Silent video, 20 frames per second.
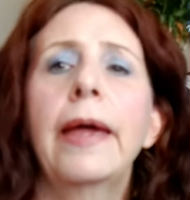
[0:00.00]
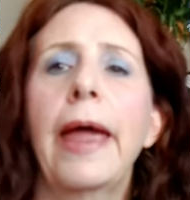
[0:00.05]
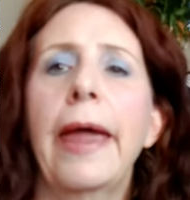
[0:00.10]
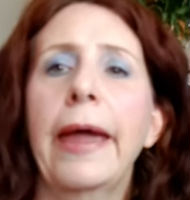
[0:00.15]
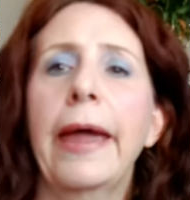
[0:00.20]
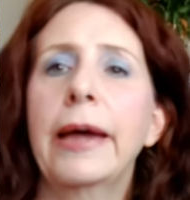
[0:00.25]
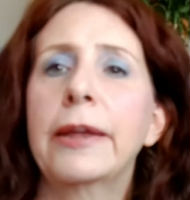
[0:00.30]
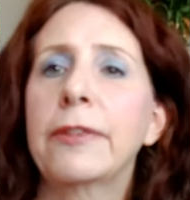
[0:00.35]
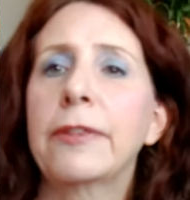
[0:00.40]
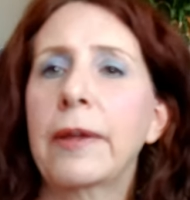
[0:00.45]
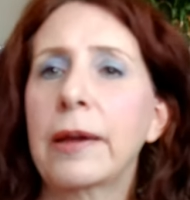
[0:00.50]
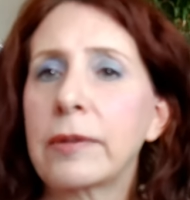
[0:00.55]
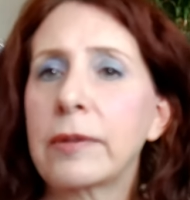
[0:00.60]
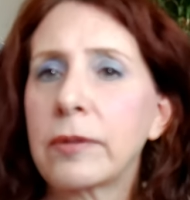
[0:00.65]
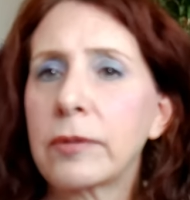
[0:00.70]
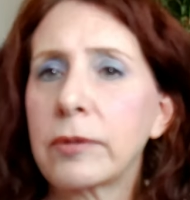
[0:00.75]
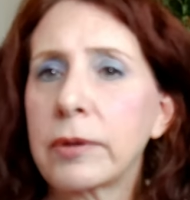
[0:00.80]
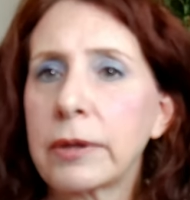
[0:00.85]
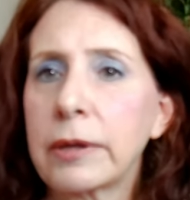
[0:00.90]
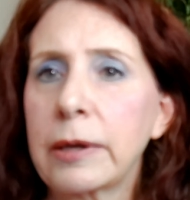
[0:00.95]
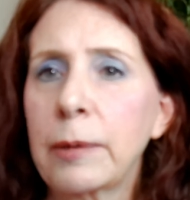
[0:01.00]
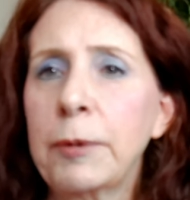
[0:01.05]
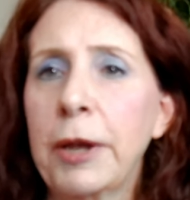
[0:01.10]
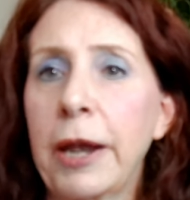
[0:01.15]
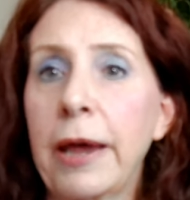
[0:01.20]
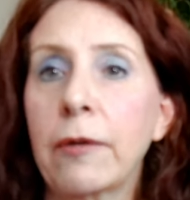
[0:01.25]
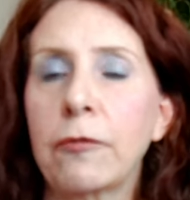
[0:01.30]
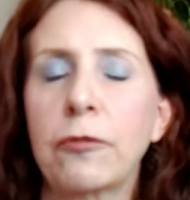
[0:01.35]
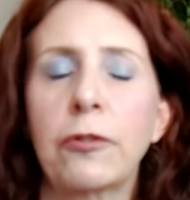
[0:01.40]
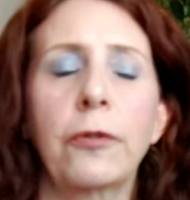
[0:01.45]
And that's
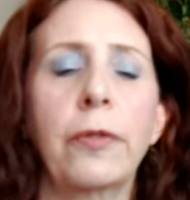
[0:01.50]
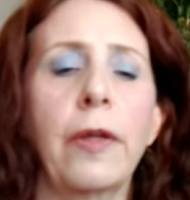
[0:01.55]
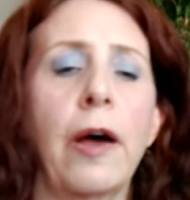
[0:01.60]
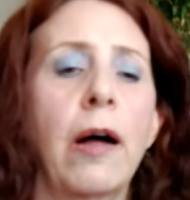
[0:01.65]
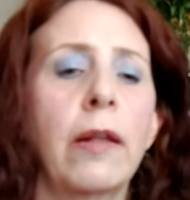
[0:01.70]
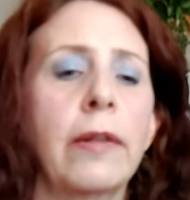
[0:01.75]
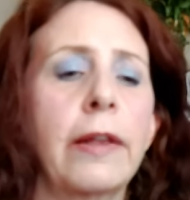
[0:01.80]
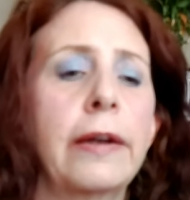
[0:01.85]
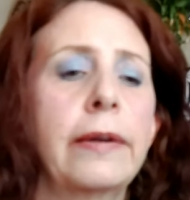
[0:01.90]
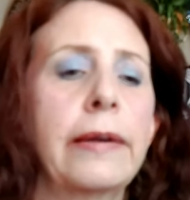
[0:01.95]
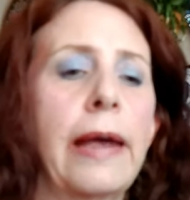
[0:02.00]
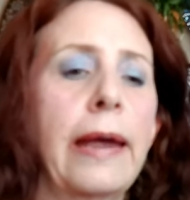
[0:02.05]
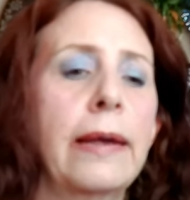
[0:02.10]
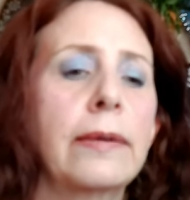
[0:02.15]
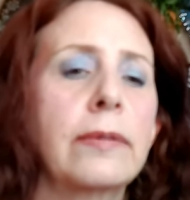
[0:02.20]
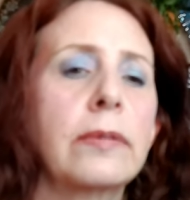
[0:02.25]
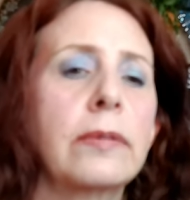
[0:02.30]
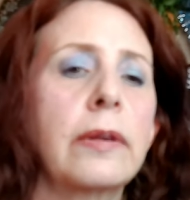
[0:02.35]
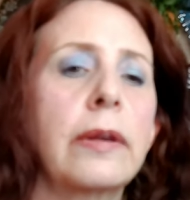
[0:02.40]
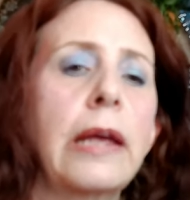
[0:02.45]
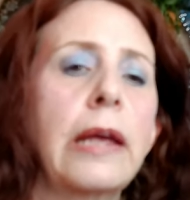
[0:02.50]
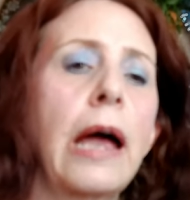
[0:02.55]
coming out for the holidays.